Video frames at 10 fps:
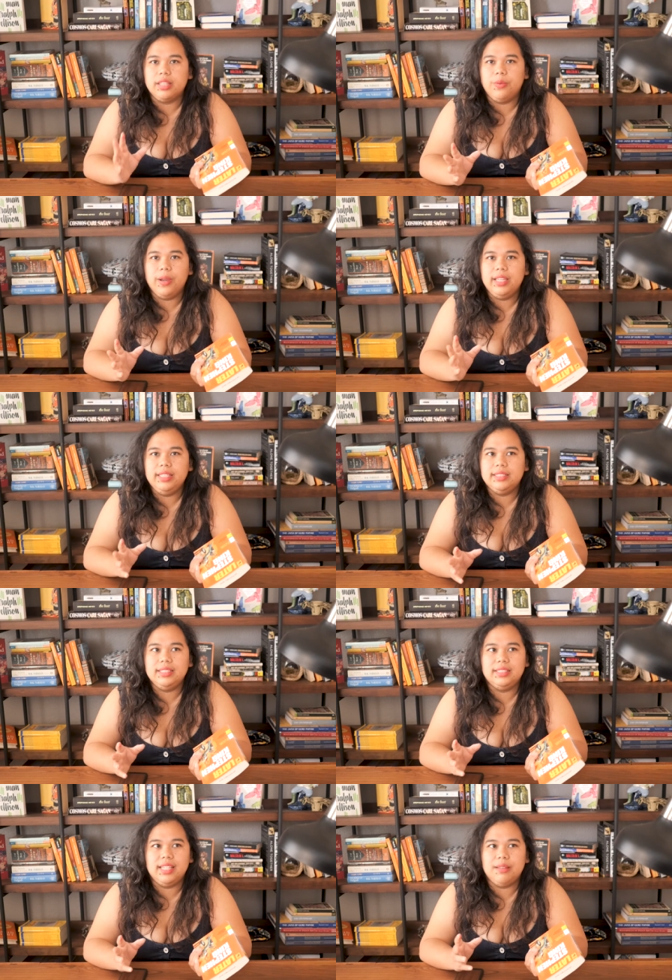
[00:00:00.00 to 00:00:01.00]
the way he
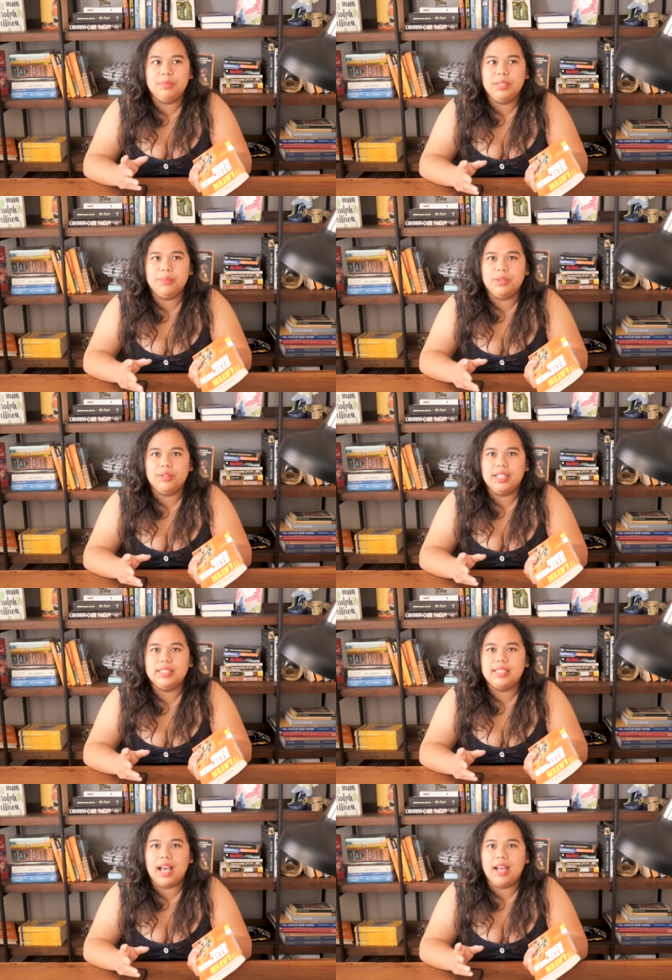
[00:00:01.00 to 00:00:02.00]
sees dead people
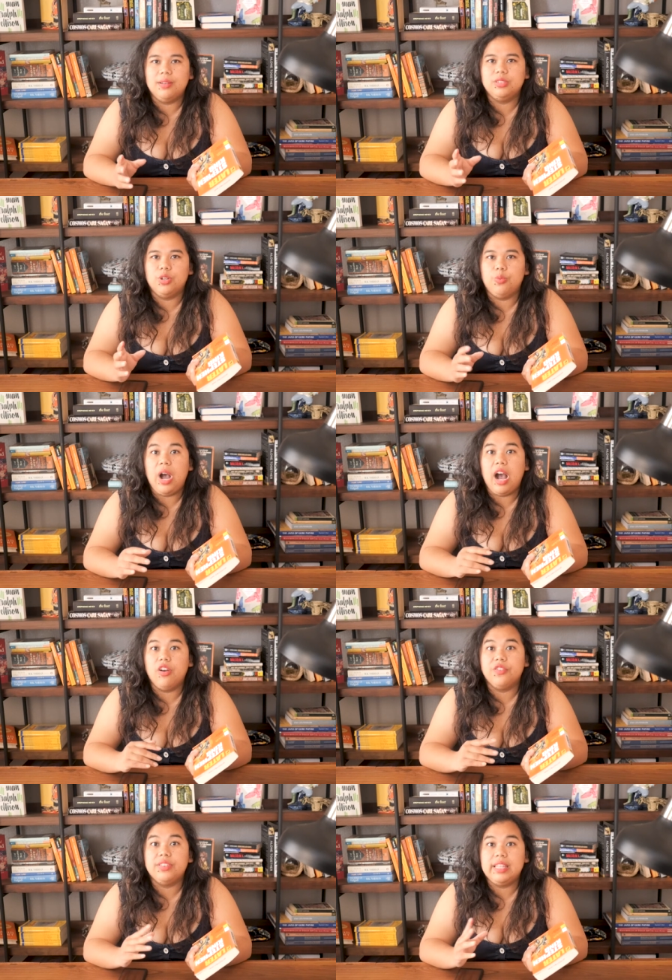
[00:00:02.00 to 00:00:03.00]
is that so
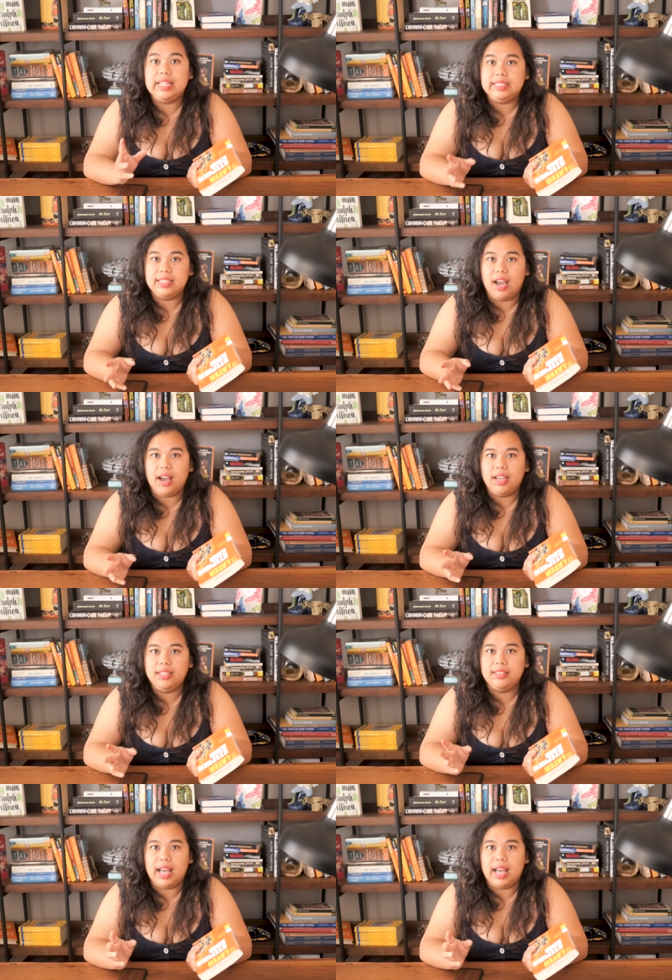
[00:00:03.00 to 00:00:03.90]
however they die,